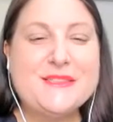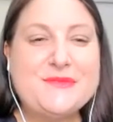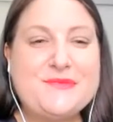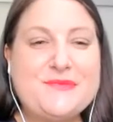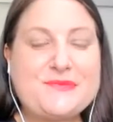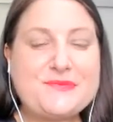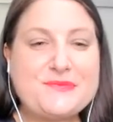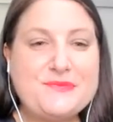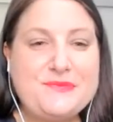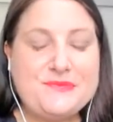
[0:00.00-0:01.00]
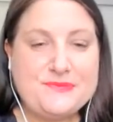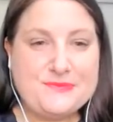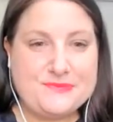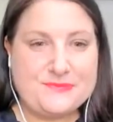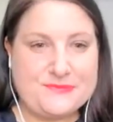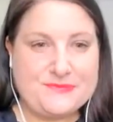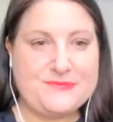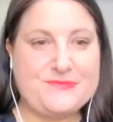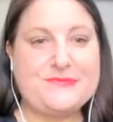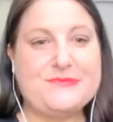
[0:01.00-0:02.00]

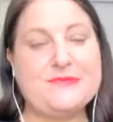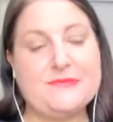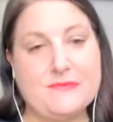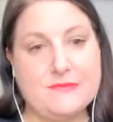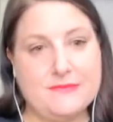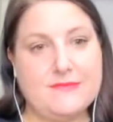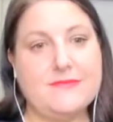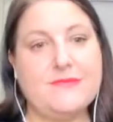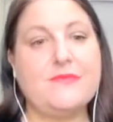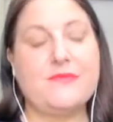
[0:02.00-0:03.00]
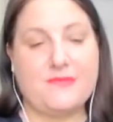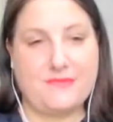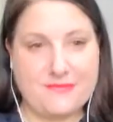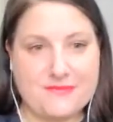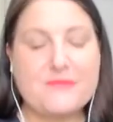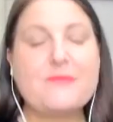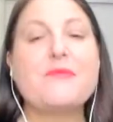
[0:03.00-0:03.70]
[no speech]